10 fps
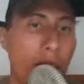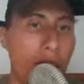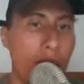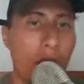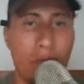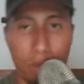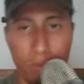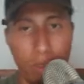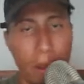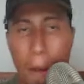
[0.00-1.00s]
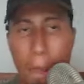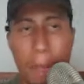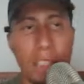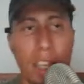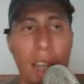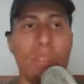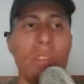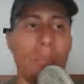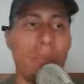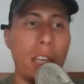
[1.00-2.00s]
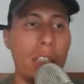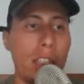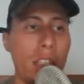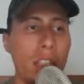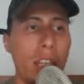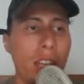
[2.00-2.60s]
So amazing, absolutely amazing.